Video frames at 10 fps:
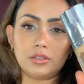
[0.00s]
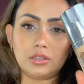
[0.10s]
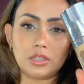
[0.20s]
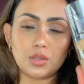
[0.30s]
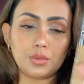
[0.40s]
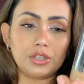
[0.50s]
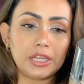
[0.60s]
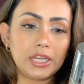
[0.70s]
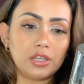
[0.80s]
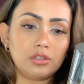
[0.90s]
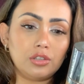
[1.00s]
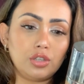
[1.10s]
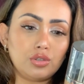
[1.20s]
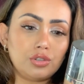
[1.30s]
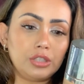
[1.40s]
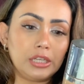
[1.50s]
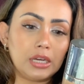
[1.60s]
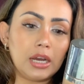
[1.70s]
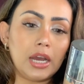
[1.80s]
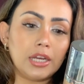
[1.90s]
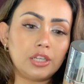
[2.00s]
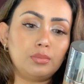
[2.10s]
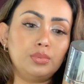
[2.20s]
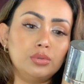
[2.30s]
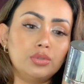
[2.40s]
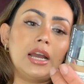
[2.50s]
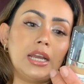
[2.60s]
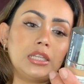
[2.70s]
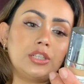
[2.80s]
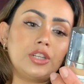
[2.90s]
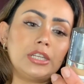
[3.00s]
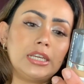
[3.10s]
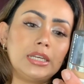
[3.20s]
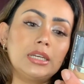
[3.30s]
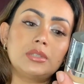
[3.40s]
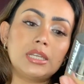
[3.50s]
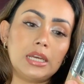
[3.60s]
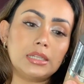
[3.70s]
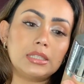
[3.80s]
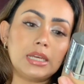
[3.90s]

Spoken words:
this one right here, the Neutrogena Hydra Boost Hydrating Tint.